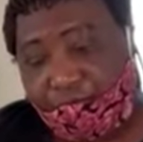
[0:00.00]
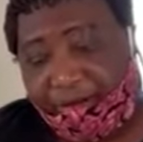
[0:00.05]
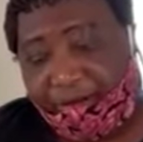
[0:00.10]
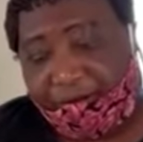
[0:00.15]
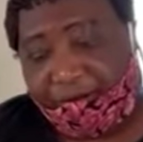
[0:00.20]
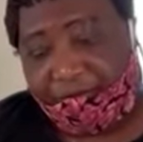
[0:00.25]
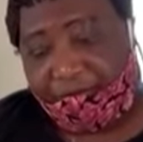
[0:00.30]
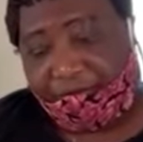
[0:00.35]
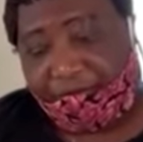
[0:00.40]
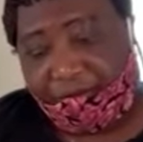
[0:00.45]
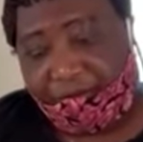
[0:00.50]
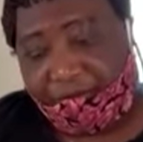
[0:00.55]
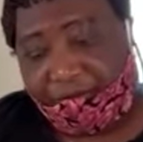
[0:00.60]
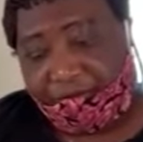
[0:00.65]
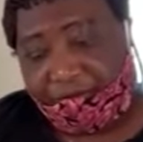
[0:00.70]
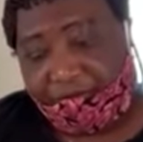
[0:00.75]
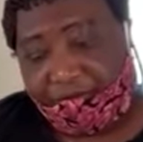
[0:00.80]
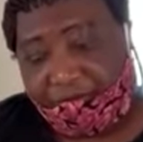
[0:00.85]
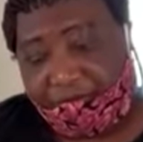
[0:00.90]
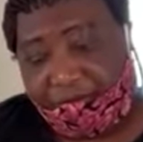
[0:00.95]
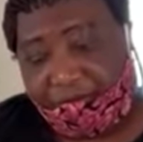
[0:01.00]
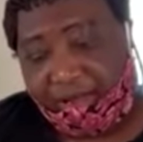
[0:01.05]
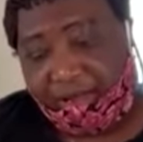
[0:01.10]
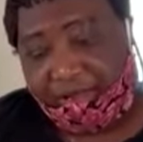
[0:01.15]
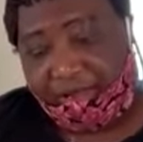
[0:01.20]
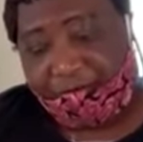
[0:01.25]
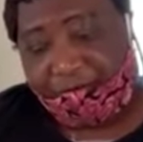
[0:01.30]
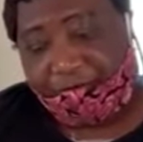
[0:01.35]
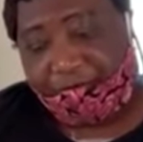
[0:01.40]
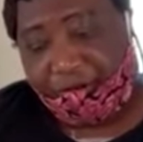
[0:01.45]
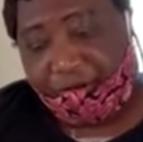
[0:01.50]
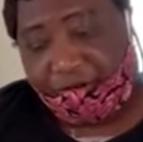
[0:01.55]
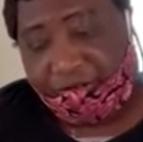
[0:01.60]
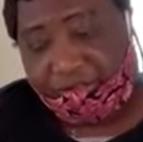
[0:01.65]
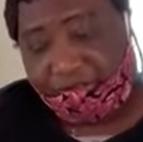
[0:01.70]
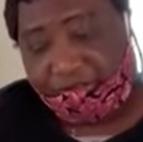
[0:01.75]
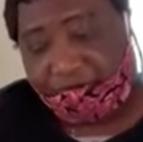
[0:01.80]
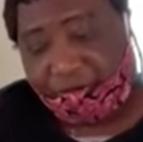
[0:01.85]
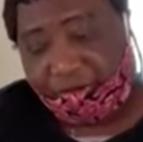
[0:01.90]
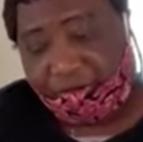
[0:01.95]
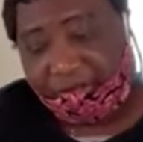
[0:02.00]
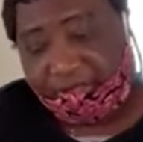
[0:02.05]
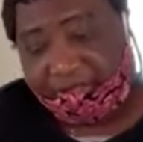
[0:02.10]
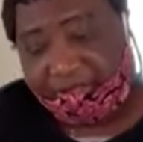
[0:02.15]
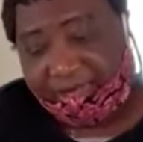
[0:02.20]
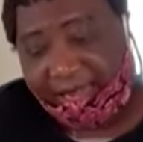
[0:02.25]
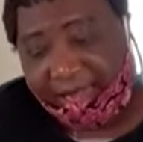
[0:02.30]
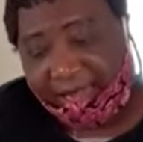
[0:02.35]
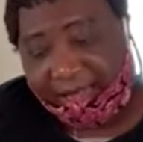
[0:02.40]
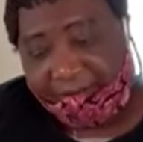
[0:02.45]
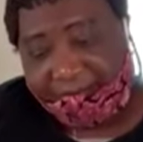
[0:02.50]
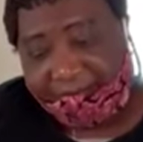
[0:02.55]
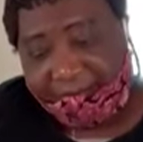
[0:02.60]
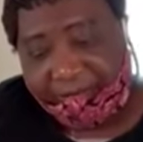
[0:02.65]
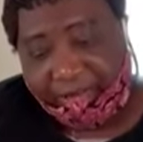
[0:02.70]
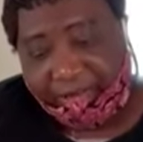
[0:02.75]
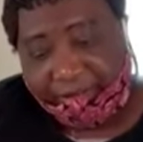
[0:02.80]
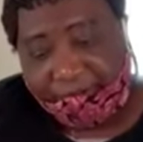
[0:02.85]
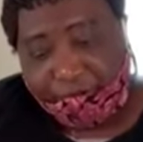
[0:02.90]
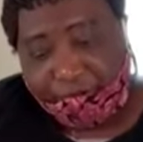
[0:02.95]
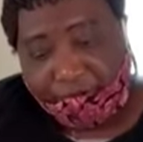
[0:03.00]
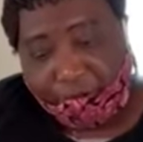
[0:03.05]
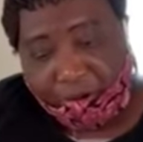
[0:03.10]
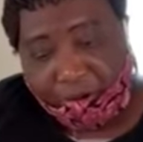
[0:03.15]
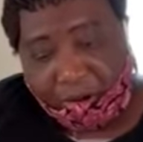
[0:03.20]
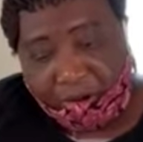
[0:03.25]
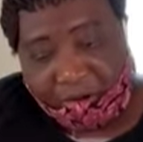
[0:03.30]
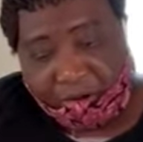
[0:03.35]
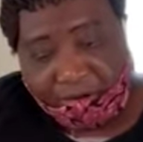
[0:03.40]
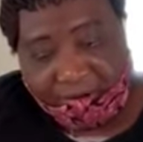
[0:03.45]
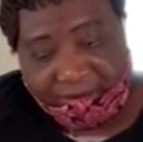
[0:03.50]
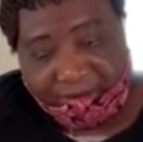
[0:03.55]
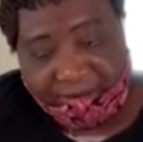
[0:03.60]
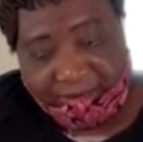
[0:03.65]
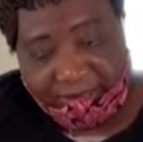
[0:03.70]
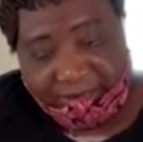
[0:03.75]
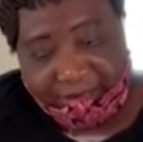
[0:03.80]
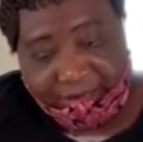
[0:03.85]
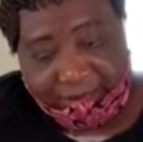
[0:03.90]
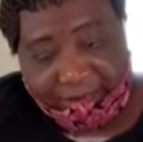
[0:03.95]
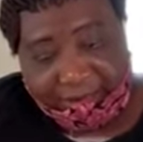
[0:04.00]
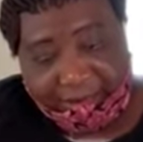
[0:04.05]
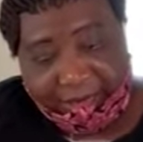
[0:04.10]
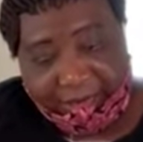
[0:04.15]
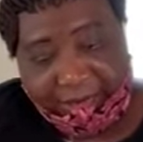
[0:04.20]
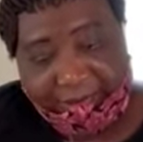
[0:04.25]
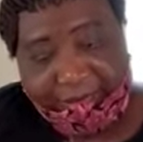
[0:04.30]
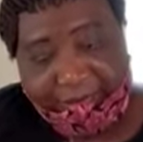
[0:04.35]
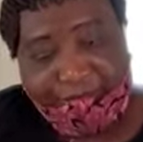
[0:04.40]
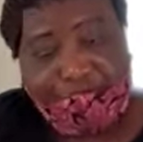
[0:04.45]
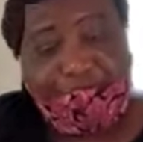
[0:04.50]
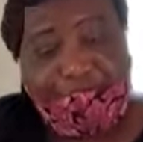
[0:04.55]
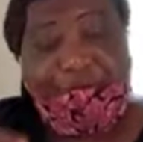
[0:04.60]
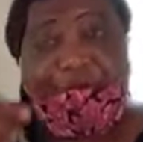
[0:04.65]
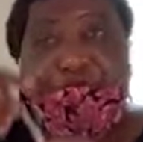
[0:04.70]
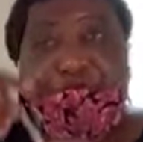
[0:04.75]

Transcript: When you fold this one in half, then you cut, then it will be